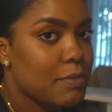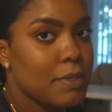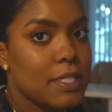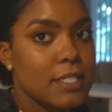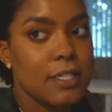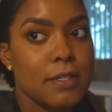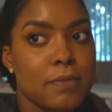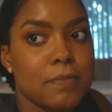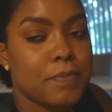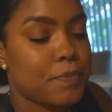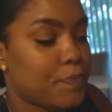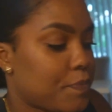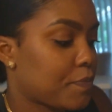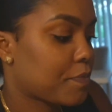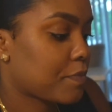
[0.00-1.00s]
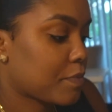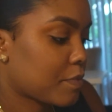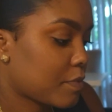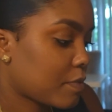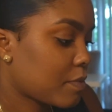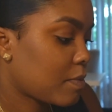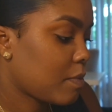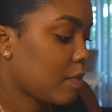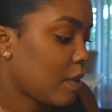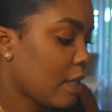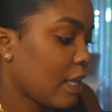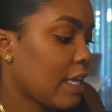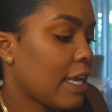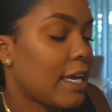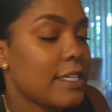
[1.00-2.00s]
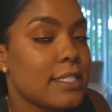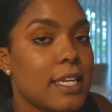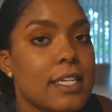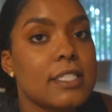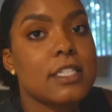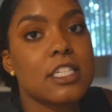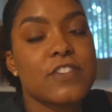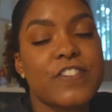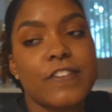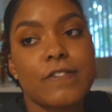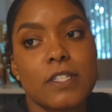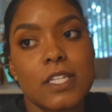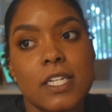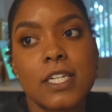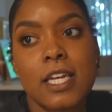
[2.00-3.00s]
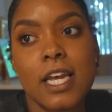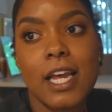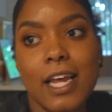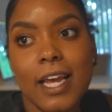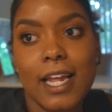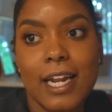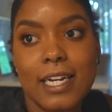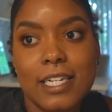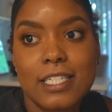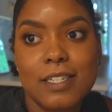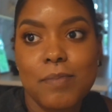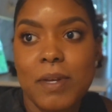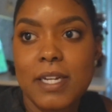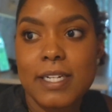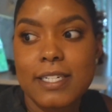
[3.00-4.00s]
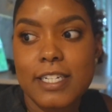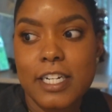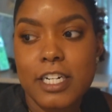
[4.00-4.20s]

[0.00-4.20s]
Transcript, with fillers: Let me see. Yeah, it's like six fifteen and I need to make